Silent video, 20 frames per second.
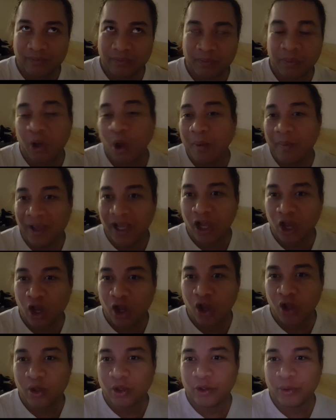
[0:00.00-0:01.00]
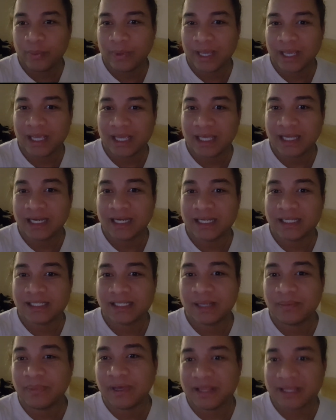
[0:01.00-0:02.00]
going back home and getting
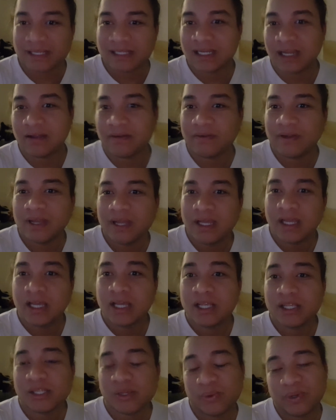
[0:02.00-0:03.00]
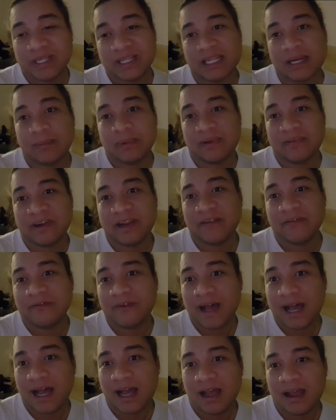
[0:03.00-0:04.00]
some other stuff. So we ended up leaving at
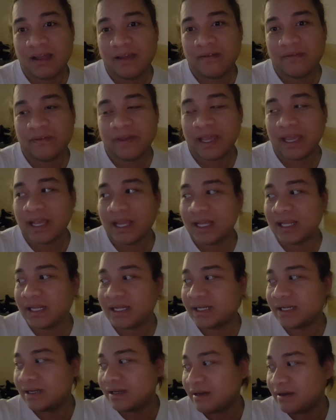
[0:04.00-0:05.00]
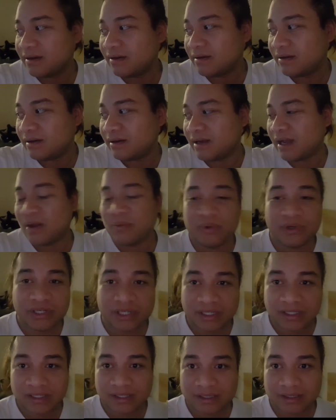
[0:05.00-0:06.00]
5 and now we
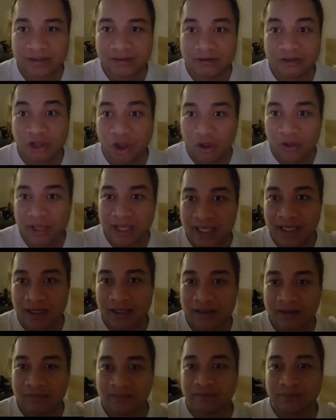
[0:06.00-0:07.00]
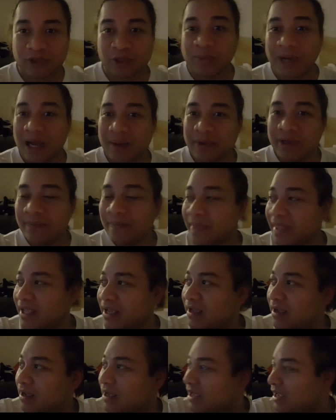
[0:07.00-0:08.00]
just got here to Palmy.
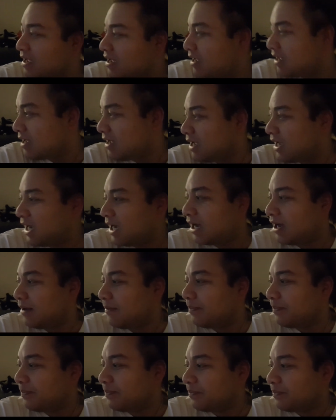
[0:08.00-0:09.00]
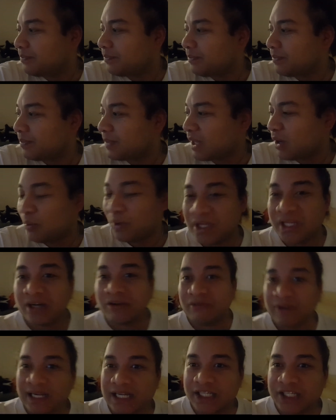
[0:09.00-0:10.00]
Um, we didn't
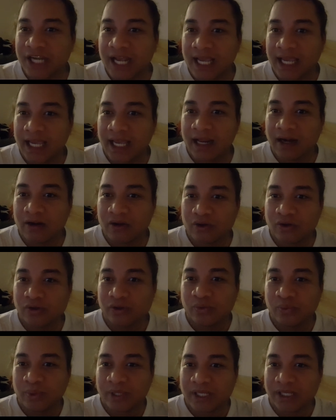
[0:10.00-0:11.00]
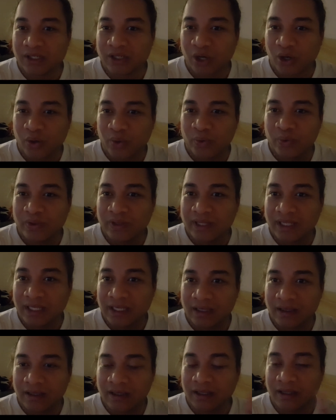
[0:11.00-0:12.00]
really check in because we told
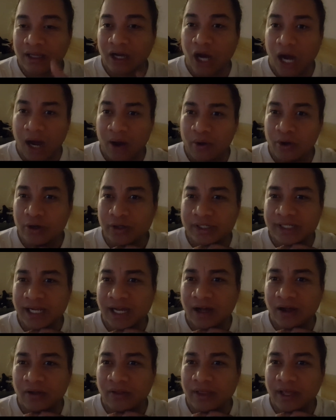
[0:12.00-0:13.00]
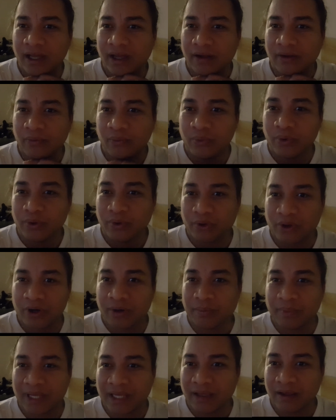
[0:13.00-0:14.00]
the, the our hotel that we were going to
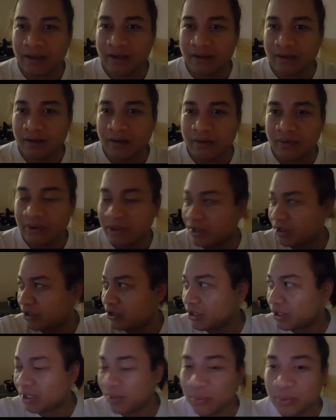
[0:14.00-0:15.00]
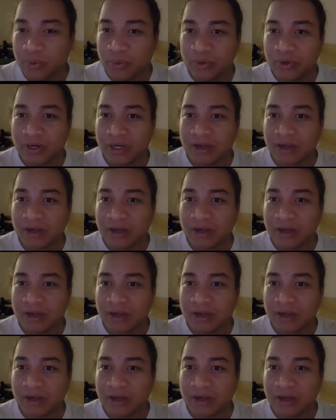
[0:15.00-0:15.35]
be, you know, that we were going to